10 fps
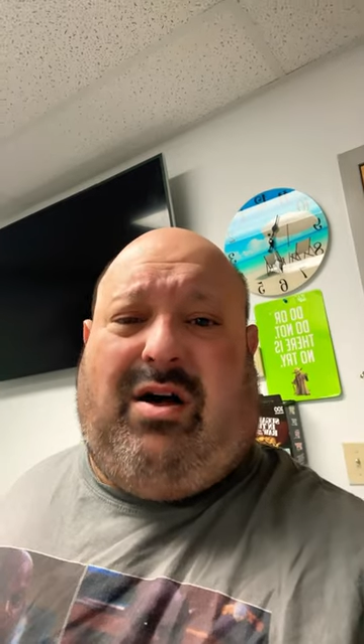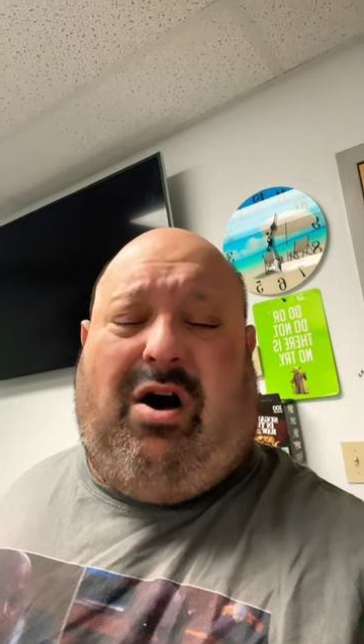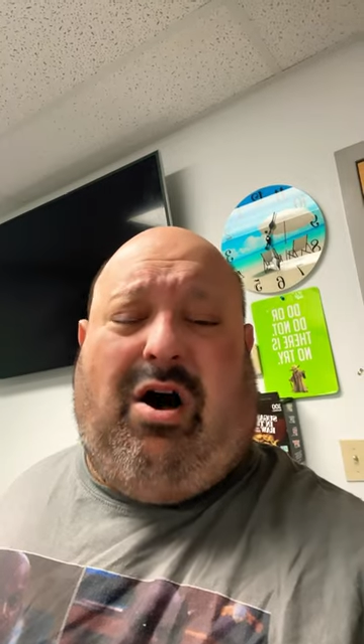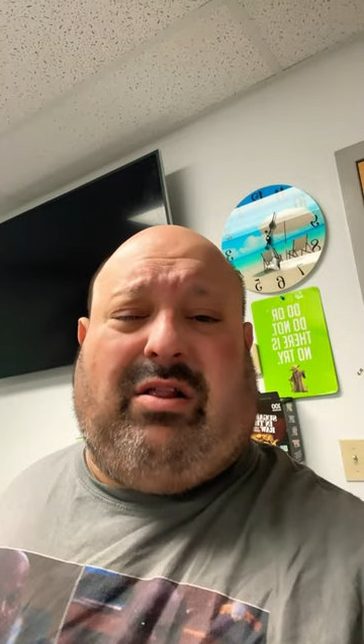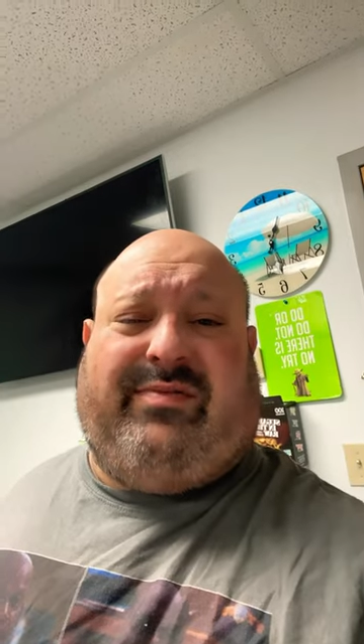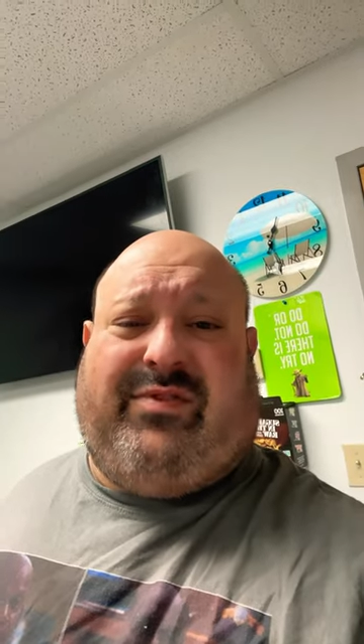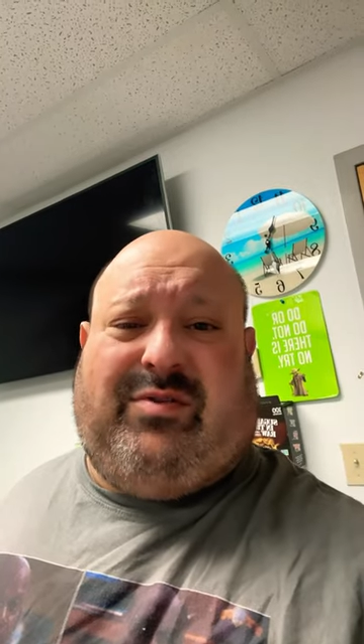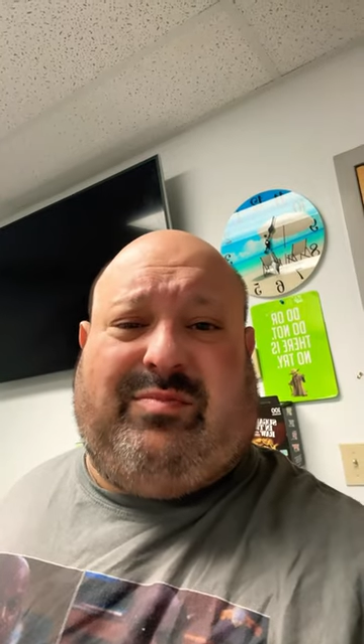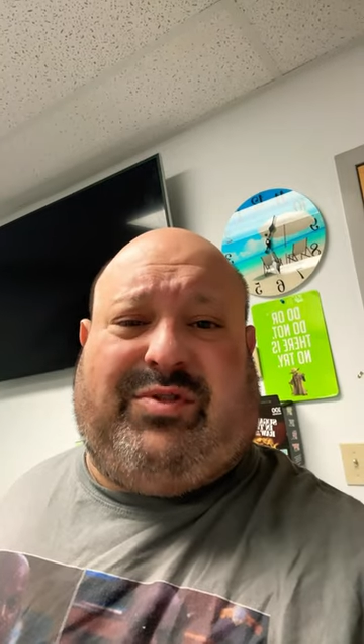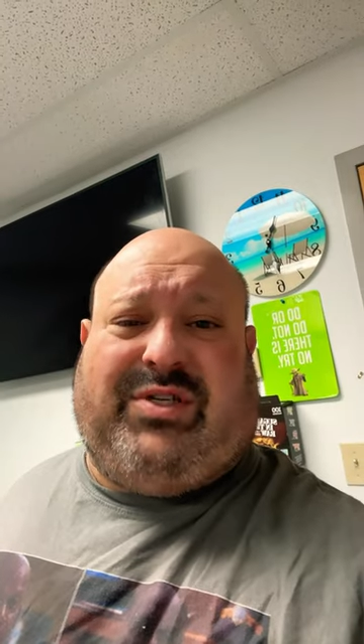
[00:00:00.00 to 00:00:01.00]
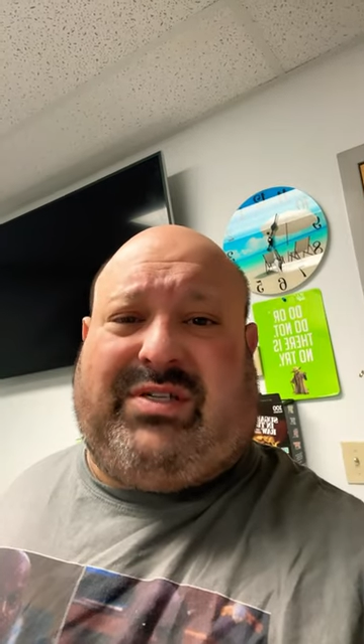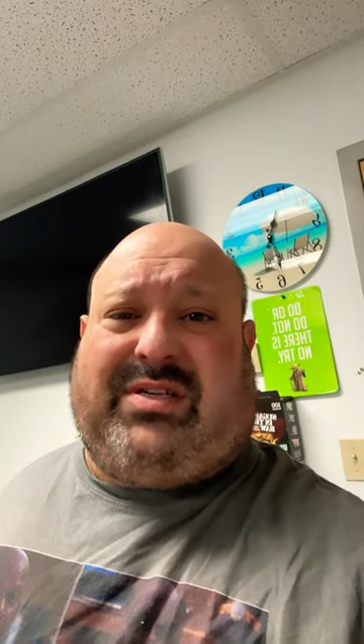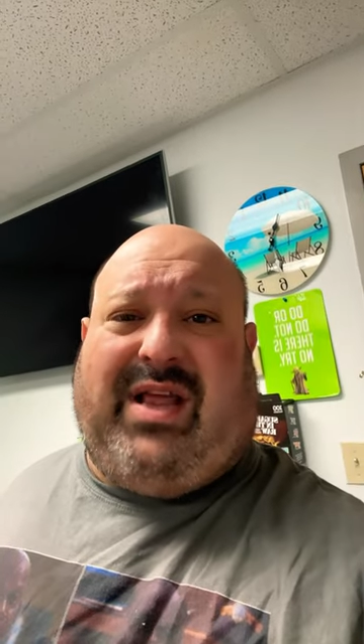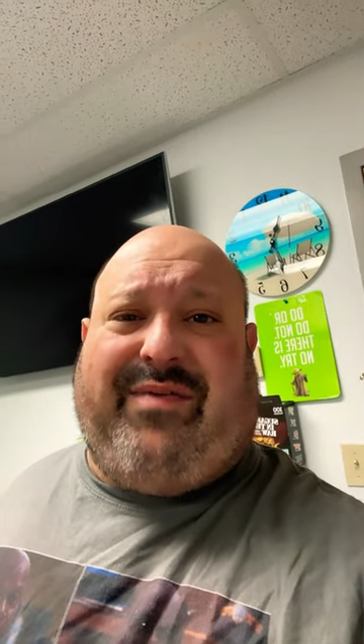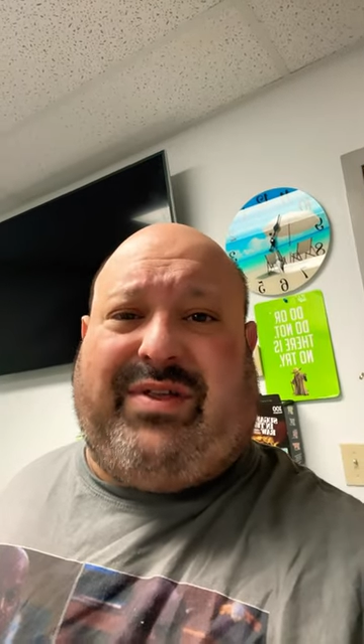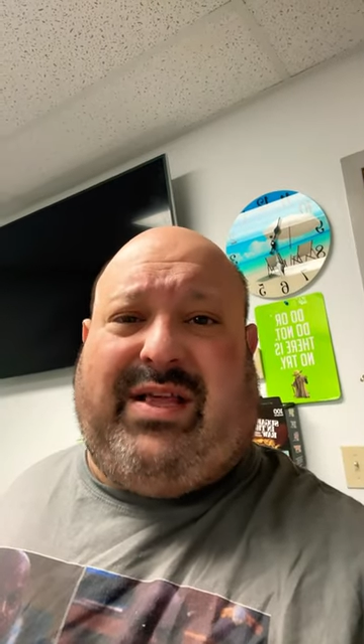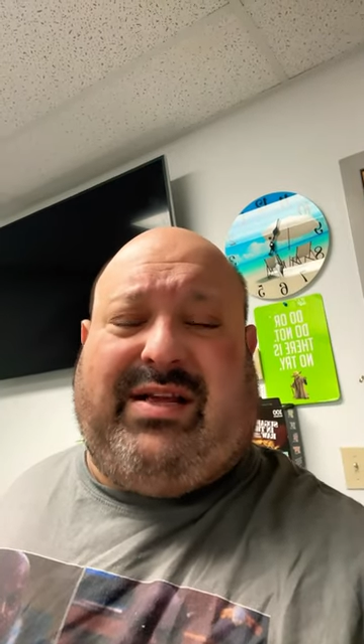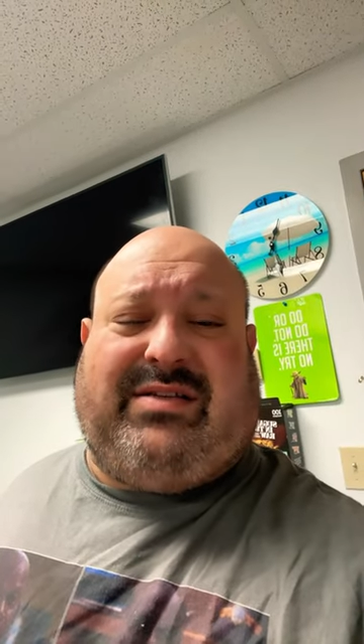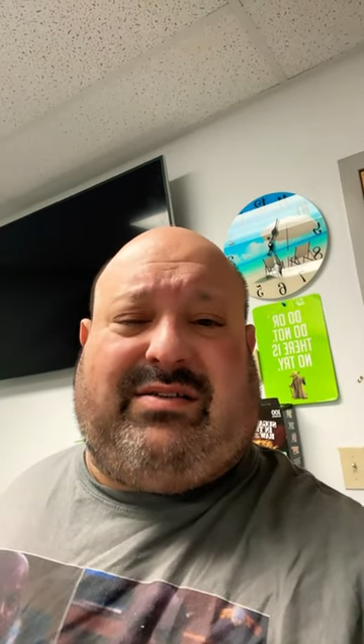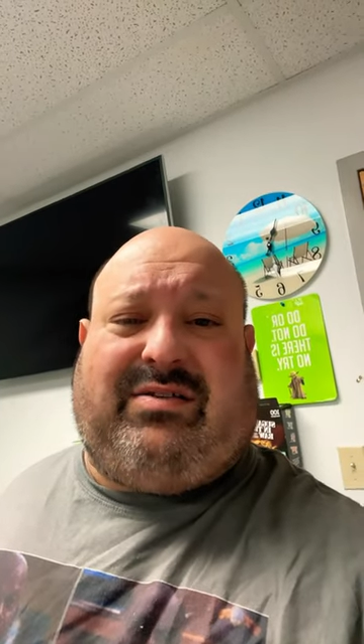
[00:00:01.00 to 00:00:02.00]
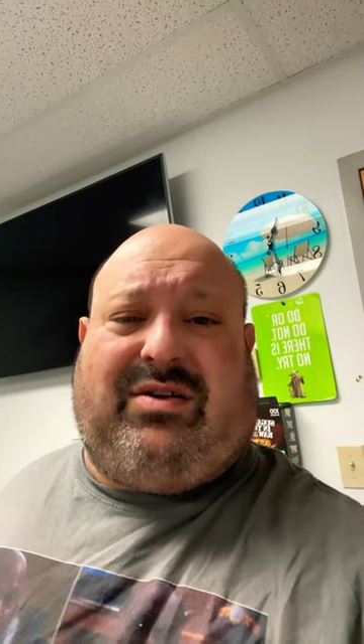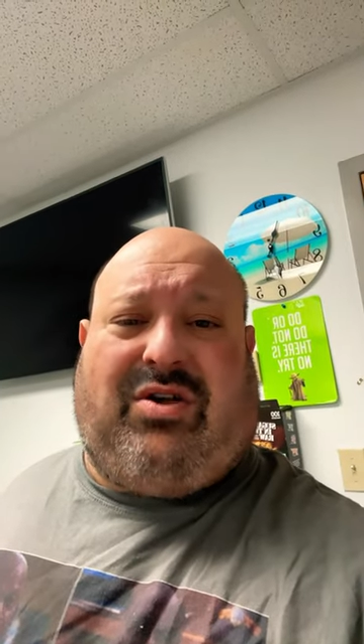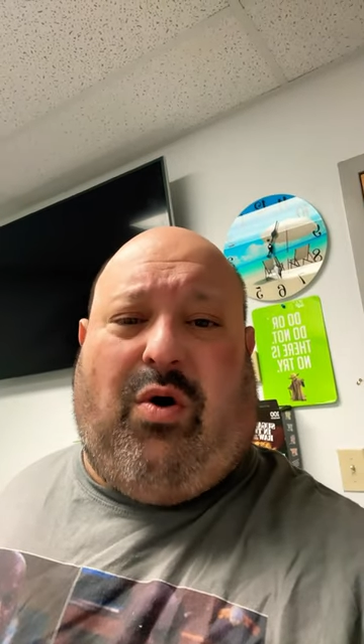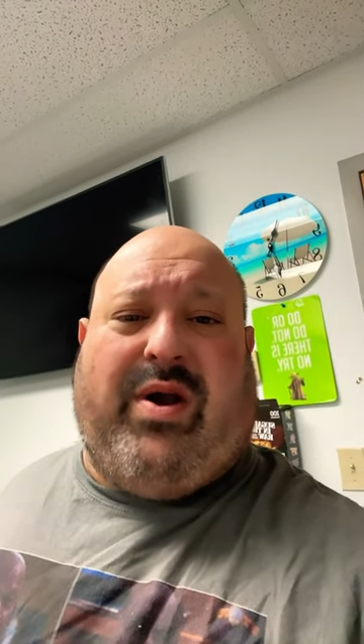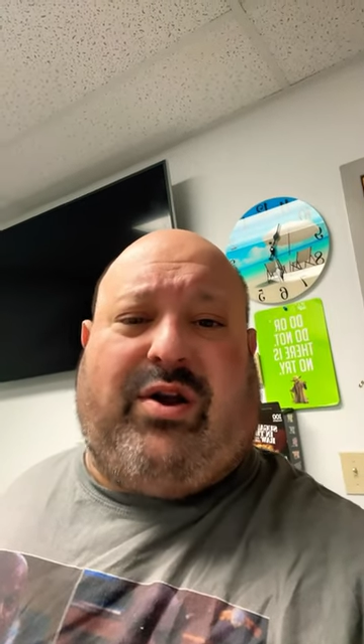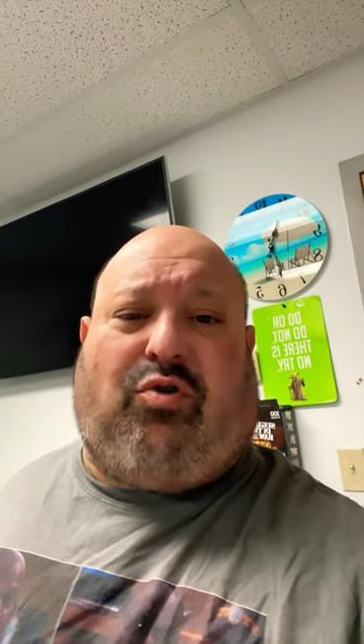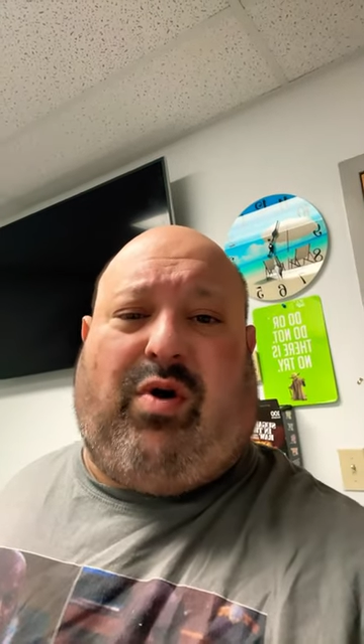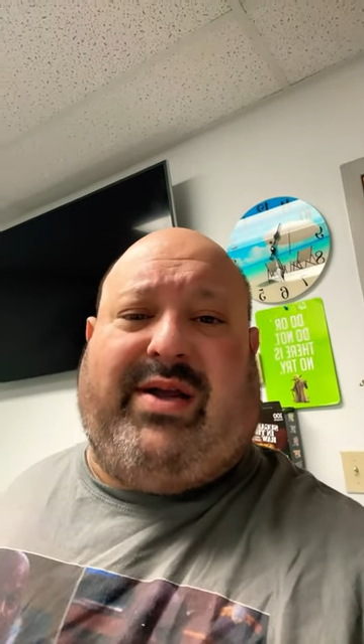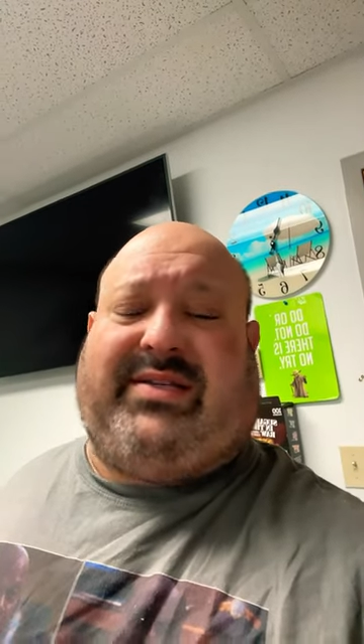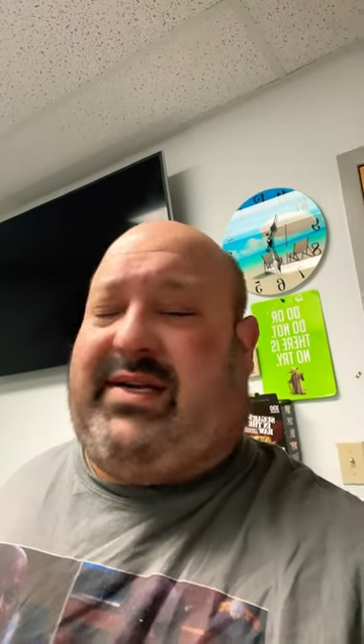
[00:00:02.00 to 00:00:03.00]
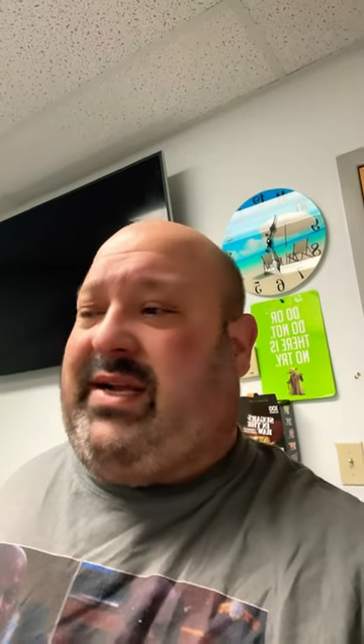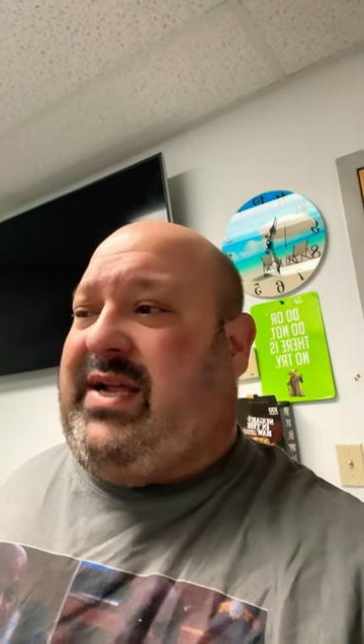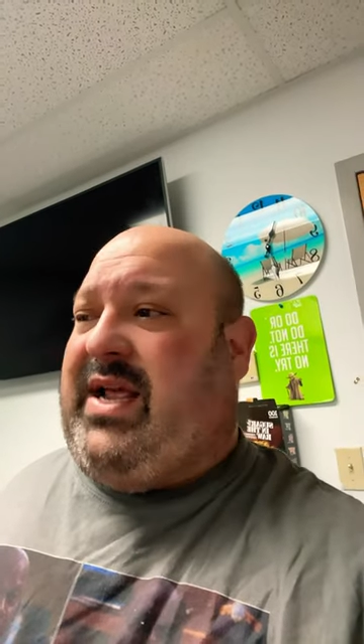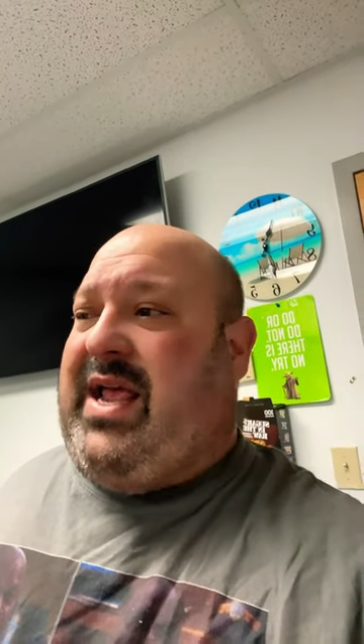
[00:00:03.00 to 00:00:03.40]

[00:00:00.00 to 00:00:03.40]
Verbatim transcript: all of them, just everything is going crazy.